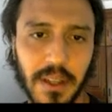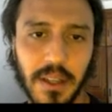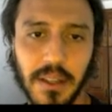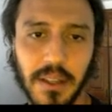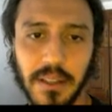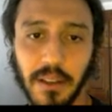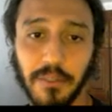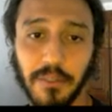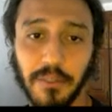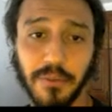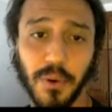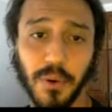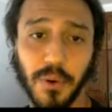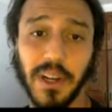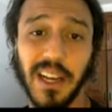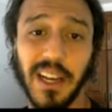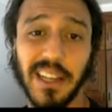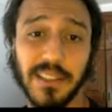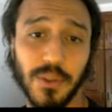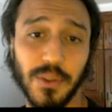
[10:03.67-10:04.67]
Therefore, it
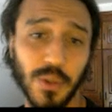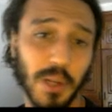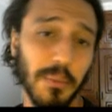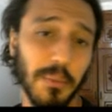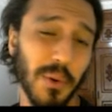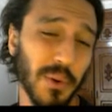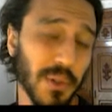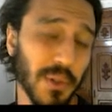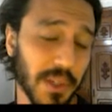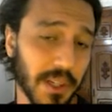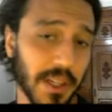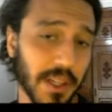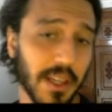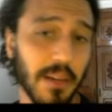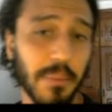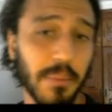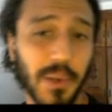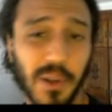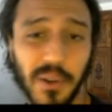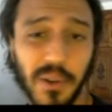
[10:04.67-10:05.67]
has trouble learning a
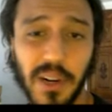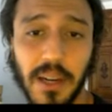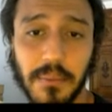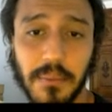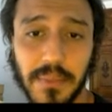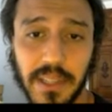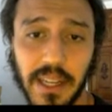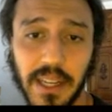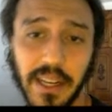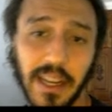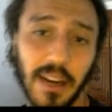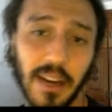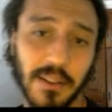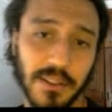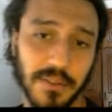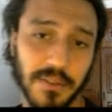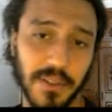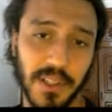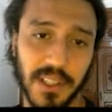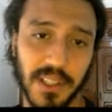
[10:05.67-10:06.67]
program that accounts
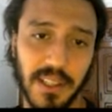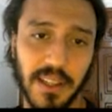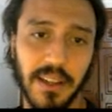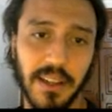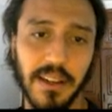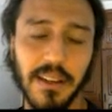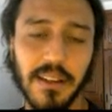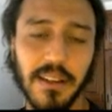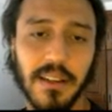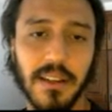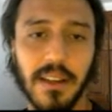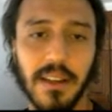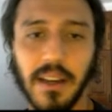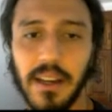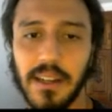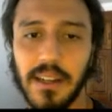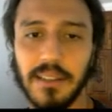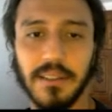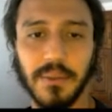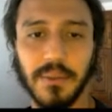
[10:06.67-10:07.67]
for the data,
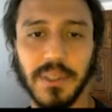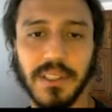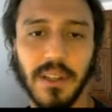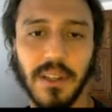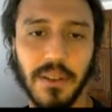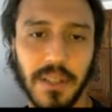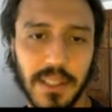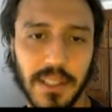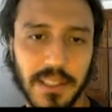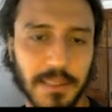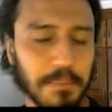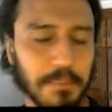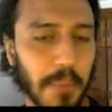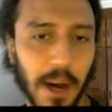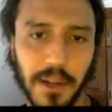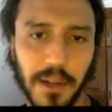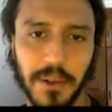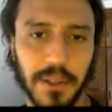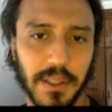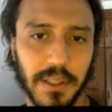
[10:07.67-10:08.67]
and as a result, it's
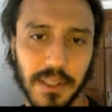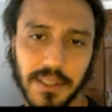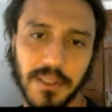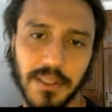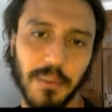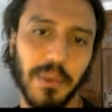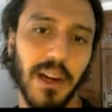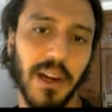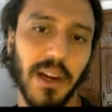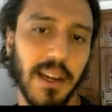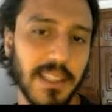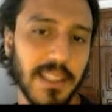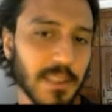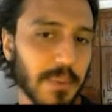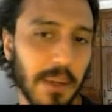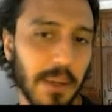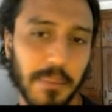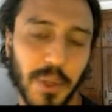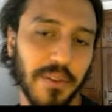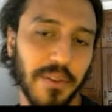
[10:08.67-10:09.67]
moderately surprised by
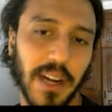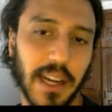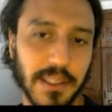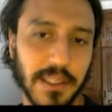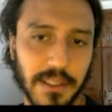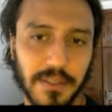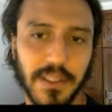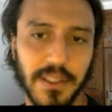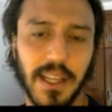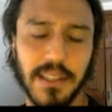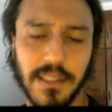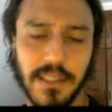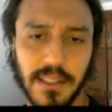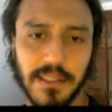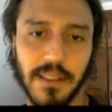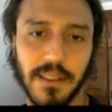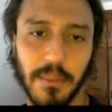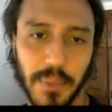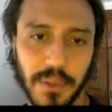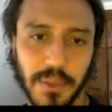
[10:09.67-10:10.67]
both kinds of test
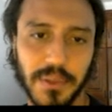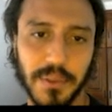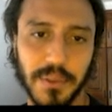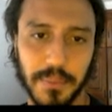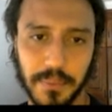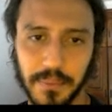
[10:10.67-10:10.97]
examples.